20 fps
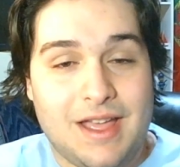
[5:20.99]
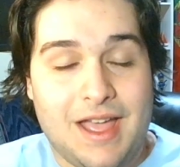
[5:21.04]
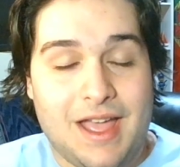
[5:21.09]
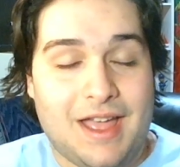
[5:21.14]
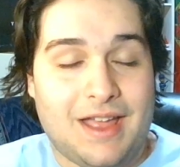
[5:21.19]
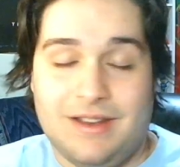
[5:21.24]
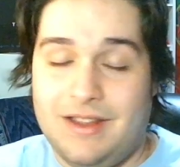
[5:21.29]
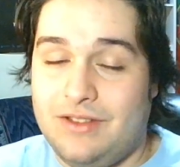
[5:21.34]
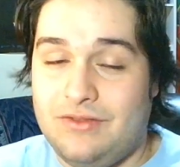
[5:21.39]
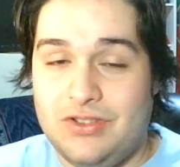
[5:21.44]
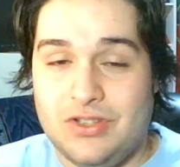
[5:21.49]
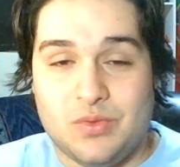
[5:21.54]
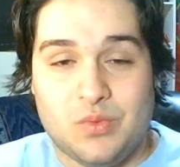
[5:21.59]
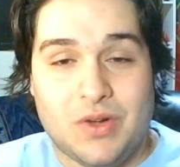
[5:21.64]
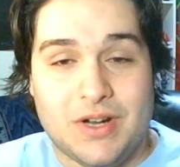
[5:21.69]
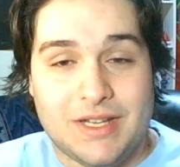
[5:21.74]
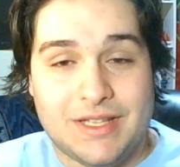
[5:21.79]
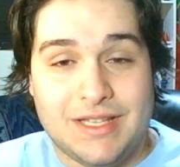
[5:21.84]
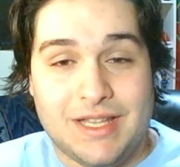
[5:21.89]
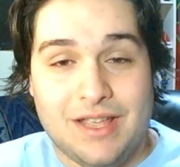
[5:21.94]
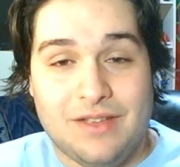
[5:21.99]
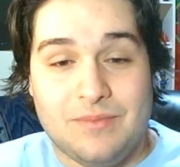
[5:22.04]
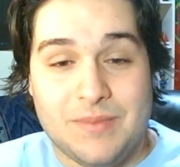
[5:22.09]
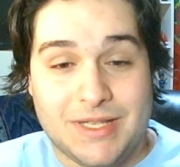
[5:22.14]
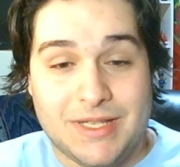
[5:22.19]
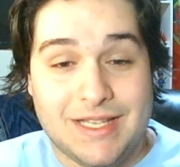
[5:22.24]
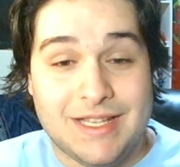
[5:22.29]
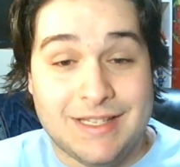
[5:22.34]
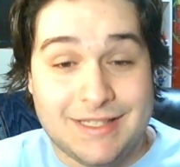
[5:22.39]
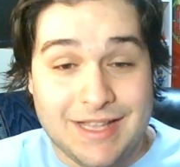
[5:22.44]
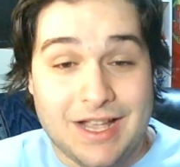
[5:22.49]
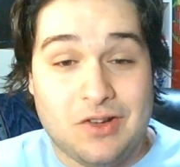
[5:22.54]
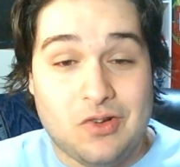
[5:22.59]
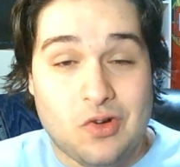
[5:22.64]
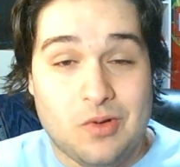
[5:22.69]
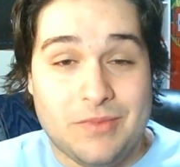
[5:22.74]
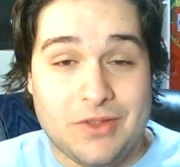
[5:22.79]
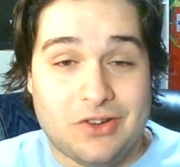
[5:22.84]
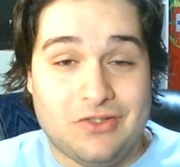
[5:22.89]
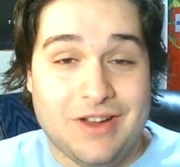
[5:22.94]
And I just wanted to give Mattias
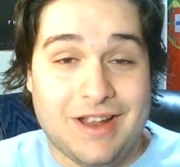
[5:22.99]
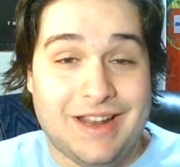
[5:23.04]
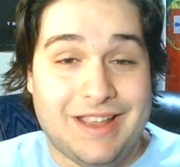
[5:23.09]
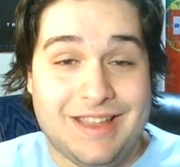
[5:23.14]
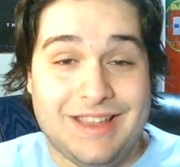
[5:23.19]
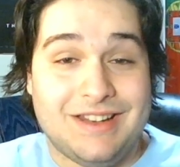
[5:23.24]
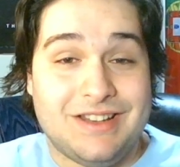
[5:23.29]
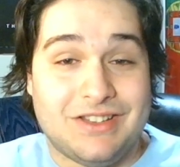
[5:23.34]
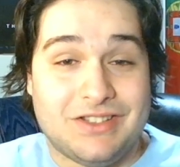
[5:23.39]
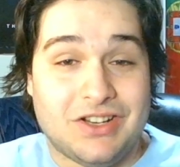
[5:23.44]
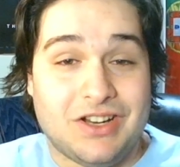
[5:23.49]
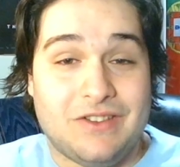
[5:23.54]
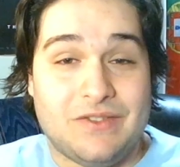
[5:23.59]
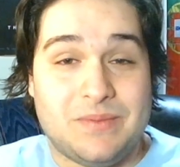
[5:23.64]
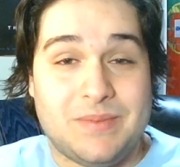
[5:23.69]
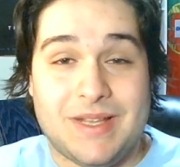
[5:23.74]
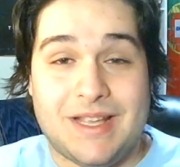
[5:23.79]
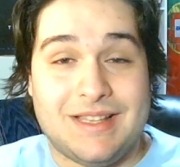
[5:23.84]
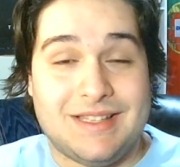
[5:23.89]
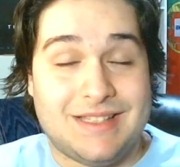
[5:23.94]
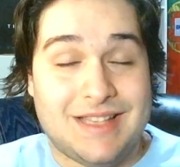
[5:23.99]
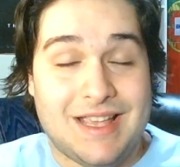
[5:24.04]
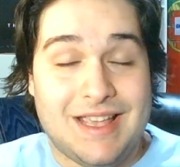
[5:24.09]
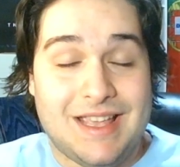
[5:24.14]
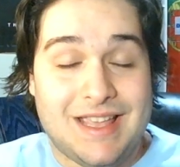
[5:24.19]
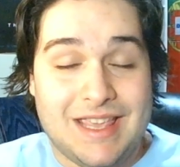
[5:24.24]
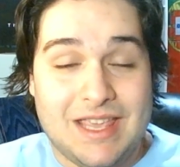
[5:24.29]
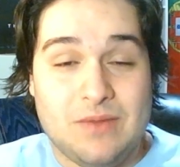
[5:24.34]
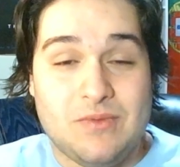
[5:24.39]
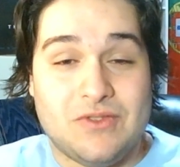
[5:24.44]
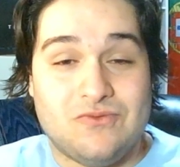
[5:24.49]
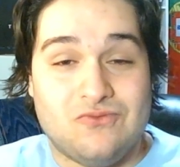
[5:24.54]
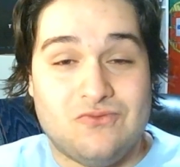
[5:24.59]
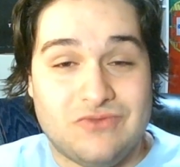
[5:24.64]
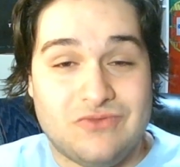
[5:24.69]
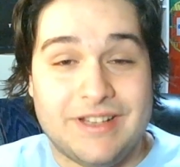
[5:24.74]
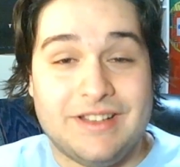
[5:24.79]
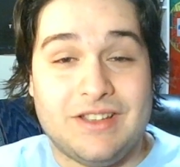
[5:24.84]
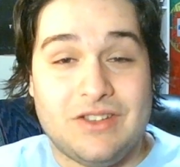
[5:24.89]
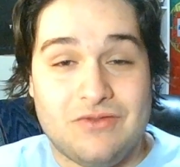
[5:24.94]
Ekholm the credit he deserves because he was
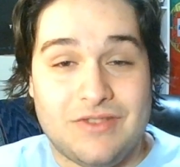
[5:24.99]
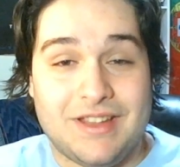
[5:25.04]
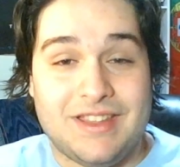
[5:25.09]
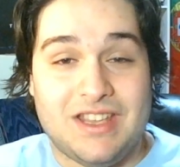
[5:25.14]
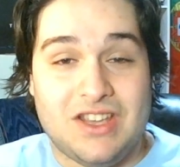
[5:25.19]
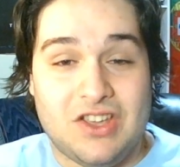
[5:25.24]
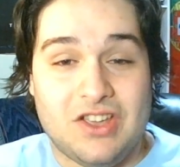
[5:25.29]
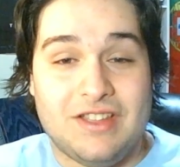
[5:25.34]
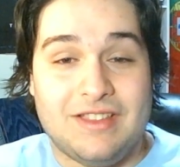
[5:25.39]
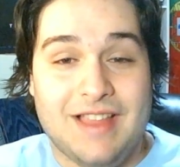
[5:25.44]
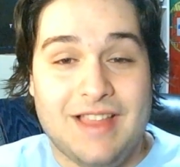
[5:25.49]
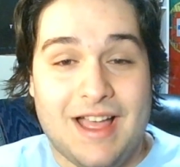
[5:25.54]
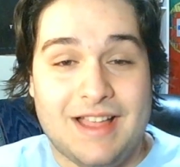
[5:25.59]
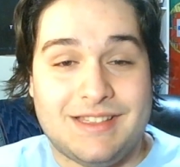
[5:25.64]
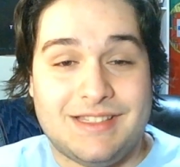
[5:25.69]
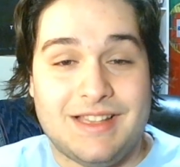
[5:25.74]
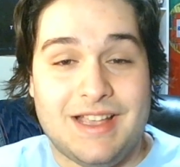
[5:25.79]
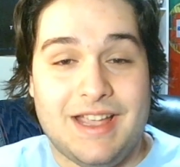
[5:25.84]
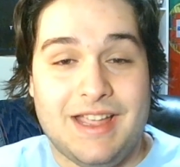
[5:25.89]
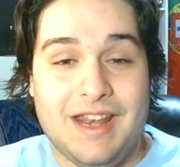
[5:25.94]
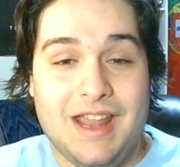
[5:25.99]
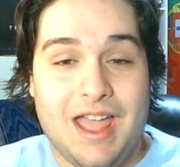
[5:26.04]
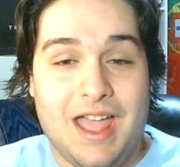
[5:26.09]
really, really good last night.